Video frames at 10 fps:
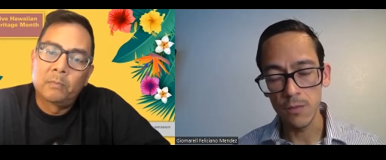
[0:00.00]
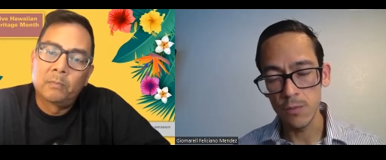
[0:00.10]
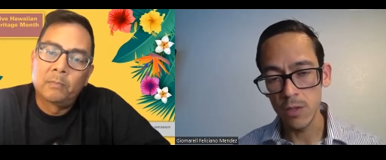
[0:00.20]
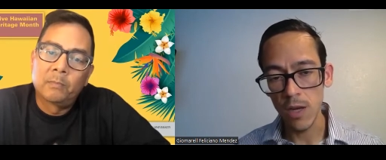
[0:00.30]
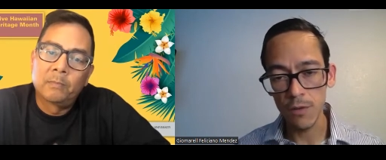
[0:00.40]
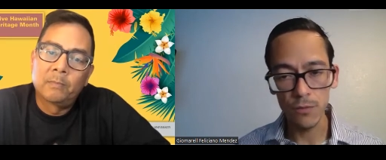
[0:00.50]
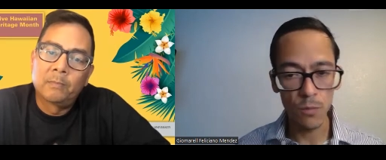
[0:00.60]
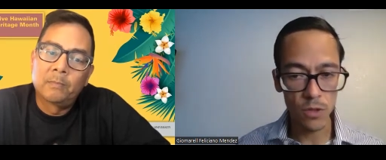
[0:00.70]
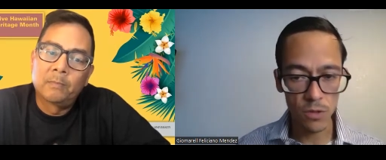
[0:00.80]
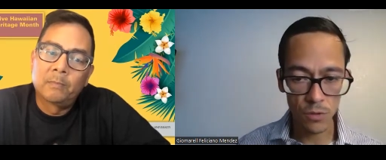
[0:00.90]
Speaker 1: if we
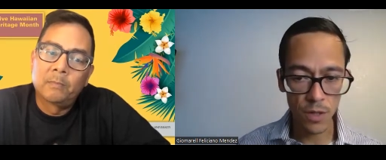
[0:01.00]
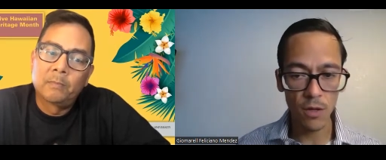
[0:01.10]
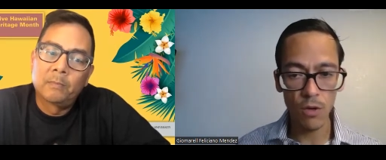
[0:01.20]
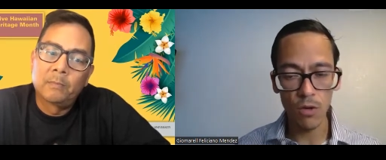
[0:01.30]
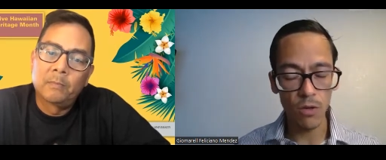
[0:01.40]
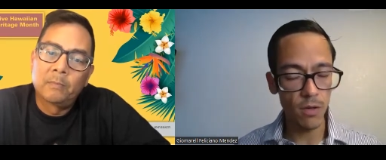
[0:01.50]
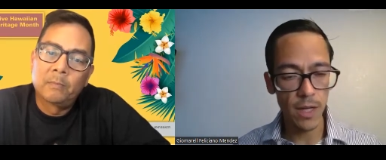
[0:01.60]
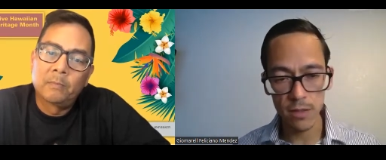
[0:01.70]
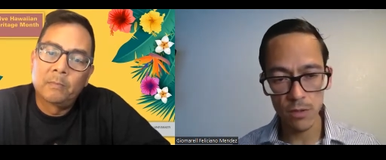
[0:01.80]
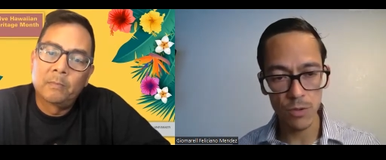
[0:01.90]
have too much strength or
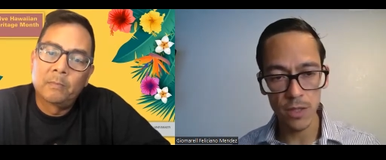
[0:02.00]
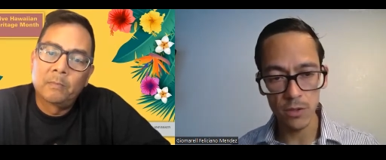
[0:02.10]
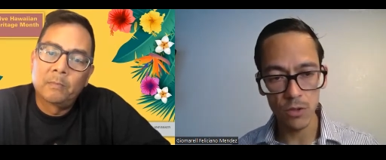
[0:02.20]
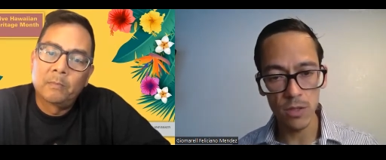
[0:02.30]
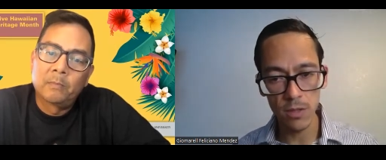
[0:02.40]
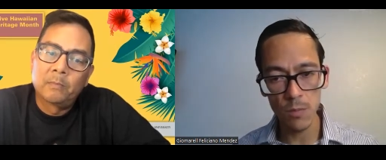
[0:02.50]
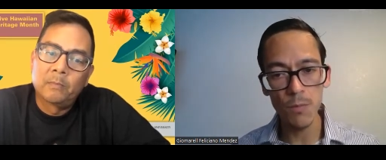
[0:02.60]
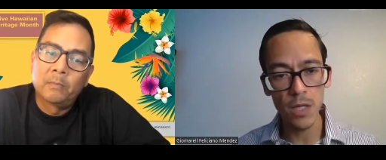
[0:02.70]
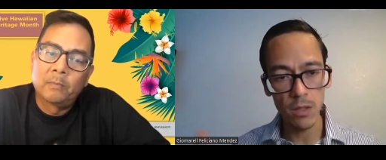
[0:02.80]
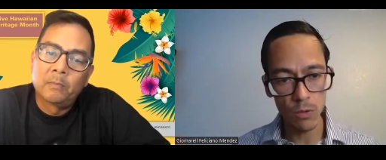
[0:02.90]
less strength. So it's
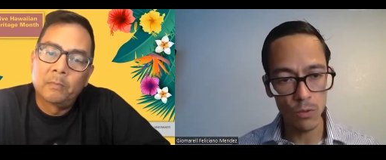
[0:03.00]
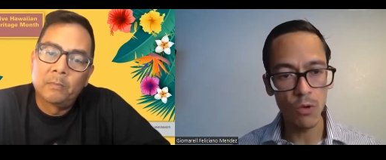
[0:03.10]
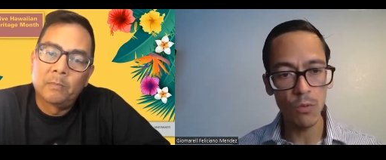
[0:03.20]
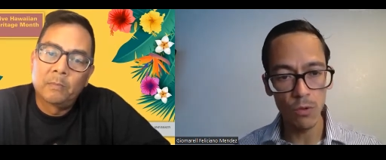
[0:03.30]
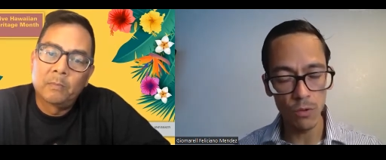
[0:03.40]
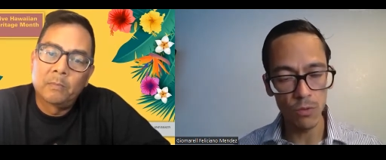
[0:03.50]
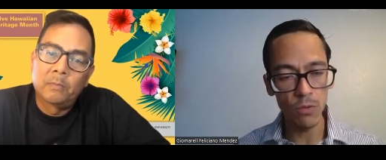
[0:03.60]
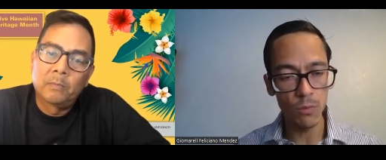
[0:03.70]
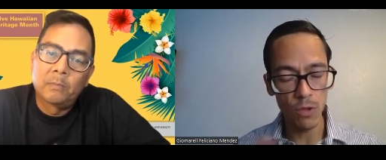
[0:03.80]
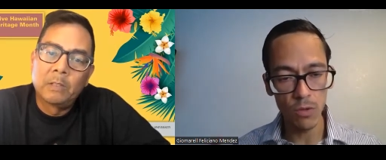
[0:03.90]
still being
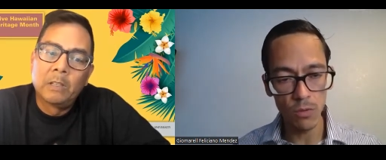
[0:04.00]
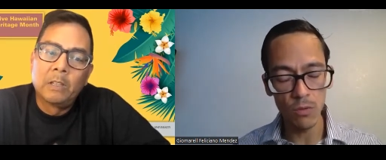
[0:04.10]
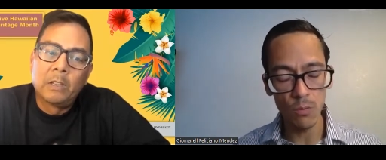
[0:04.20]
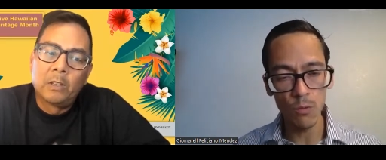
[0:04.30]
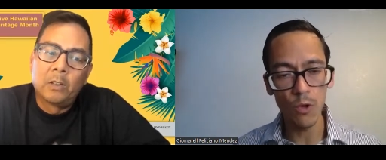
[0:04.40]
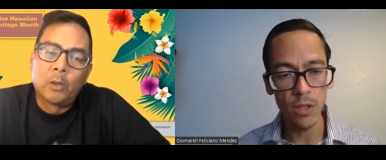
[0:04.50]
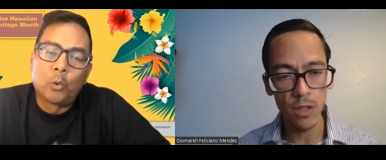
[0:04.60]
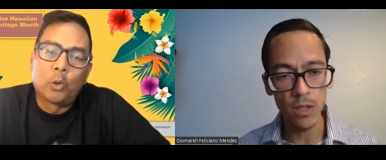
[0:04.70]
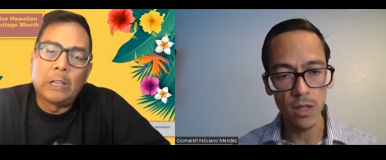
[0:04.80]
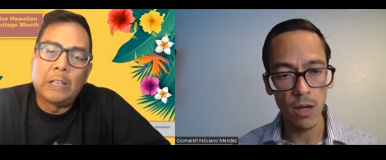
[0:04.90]
doable um,
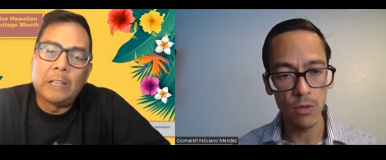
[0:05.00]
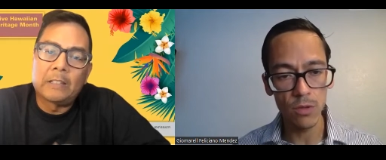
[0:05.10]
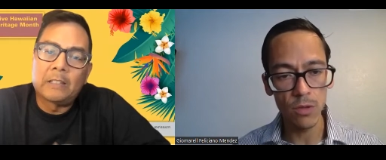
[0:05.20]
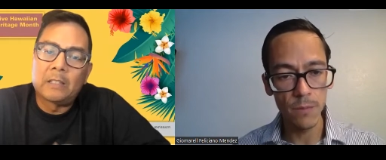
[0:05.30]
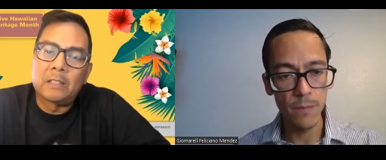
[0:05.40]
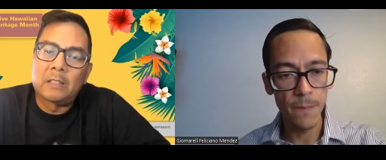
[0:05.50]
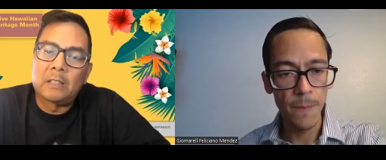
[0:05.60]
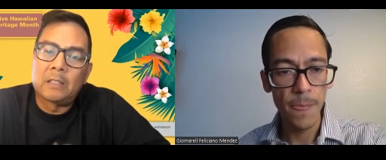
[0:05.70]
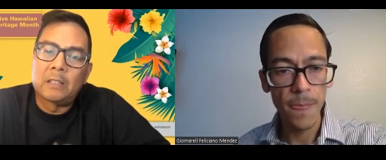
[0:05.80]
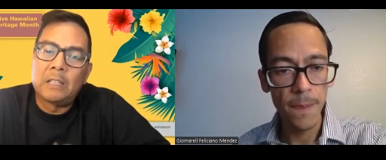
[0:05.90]
working out.
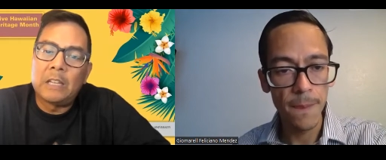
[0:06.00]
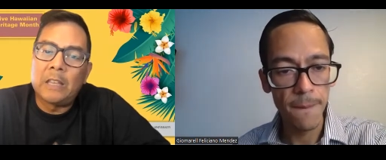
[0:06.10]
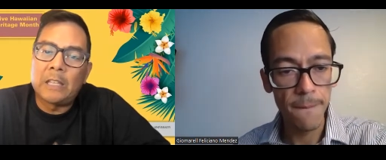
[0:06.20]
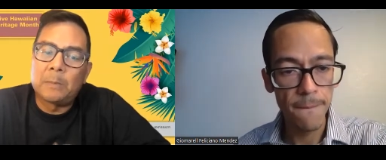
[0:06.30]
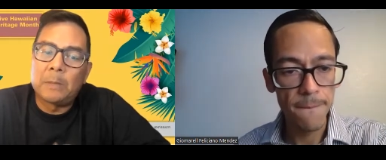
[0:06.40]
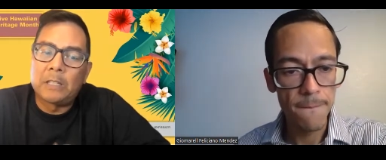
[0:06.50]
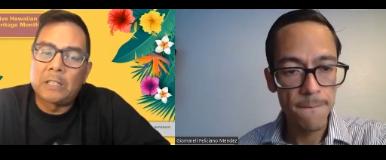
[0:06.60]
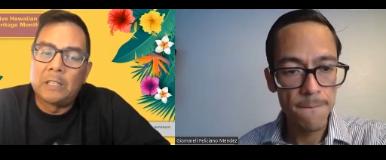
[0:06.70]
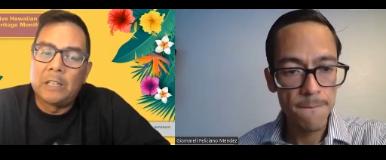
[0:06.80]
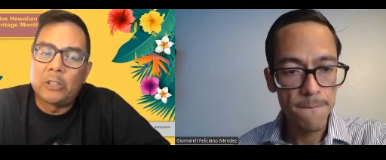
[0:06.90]
Speaker 2: Yeah, that's because
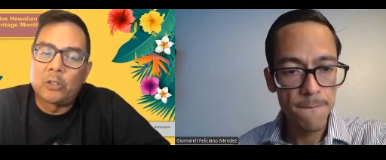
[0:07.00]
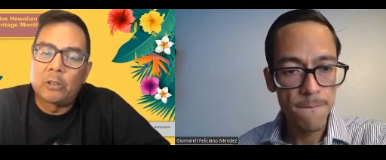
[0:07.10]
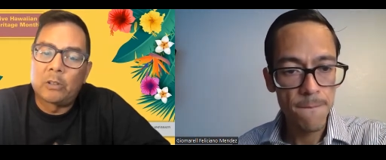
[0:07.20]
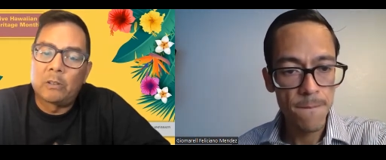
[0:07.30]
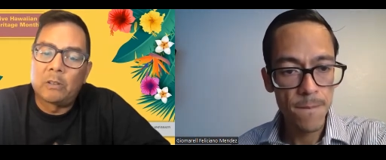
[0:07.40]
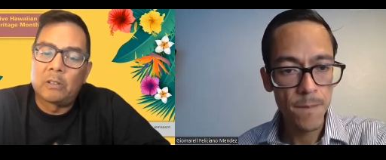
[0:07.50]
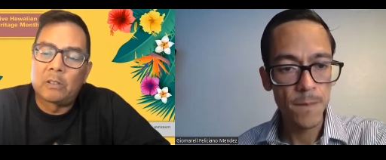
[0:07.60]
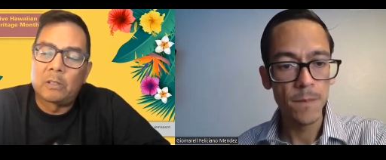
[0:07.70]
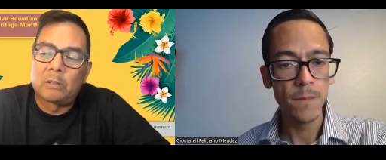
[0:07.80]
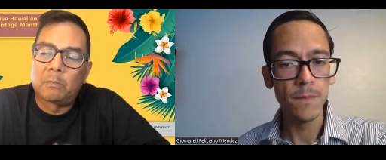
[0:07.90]
that's the nature of the, the,
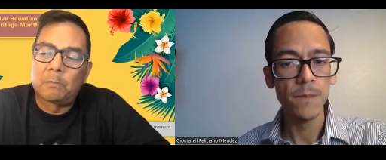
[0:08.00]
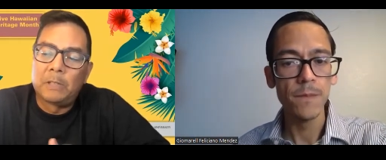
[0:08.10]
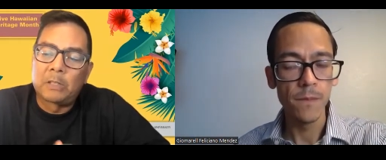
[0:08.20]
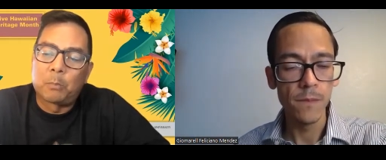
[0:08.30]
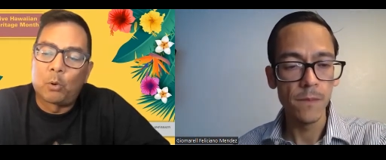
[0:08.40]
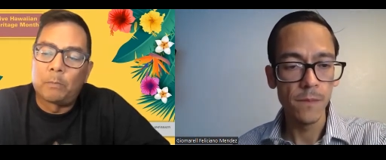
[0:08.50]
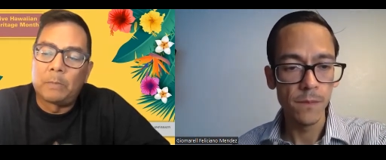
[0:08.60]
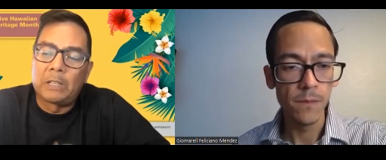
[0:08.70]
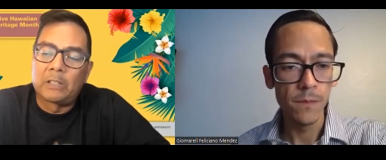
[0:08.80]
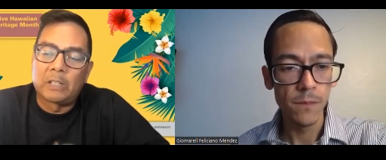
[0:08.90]
the sport
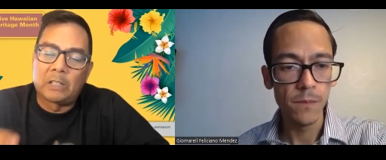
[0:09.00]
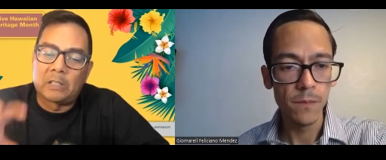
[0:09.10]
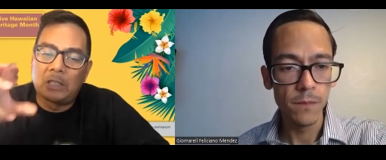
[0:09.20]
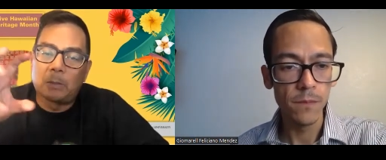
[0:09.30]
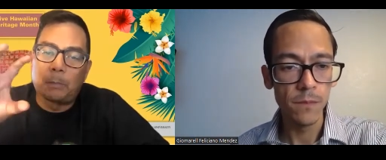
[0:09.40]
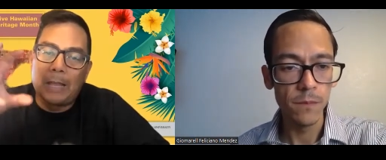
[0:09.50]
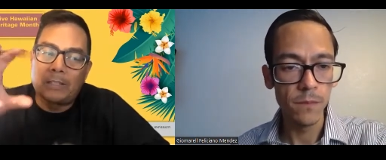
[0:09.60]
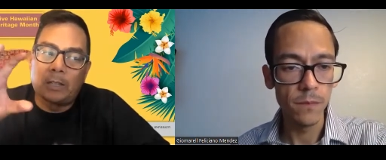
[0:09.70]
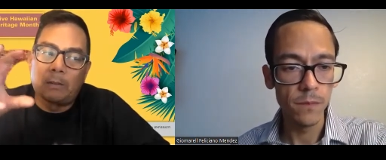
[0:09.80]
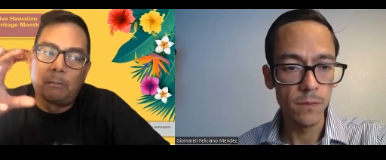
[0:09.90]
because it's, it's a
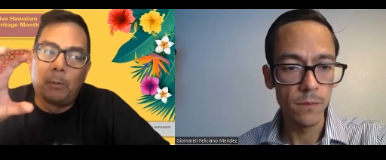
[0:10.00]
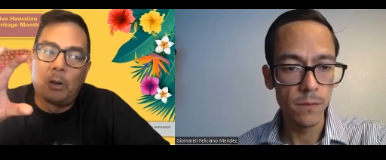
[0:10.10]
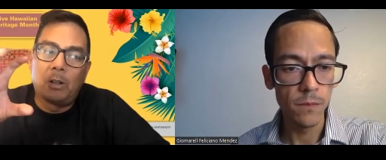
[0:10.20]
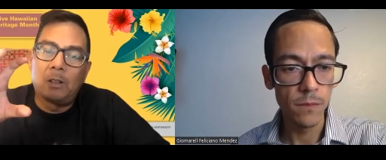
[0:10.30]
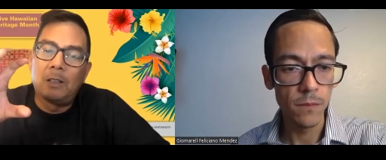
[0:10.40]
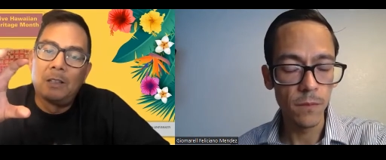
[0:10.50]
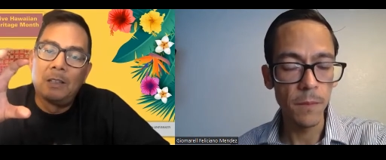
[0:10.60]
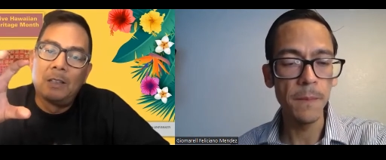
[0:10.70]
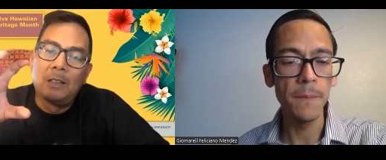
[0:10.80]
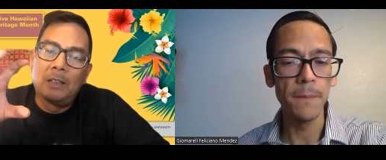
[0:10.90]
plastic ball
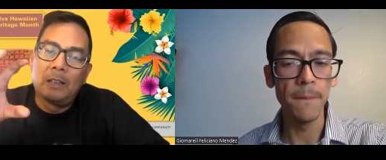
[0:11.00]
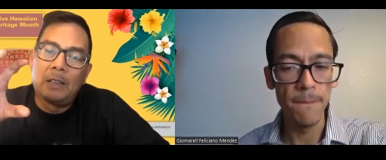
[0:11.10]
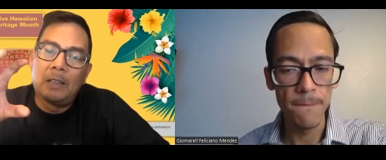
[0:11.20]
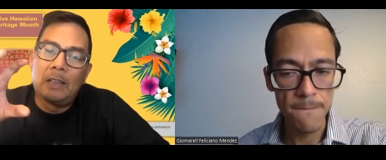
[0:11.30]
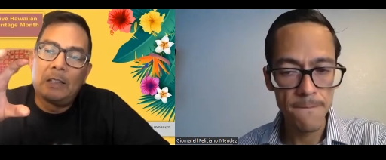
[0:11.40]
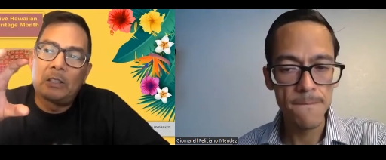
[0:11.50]
Mm. And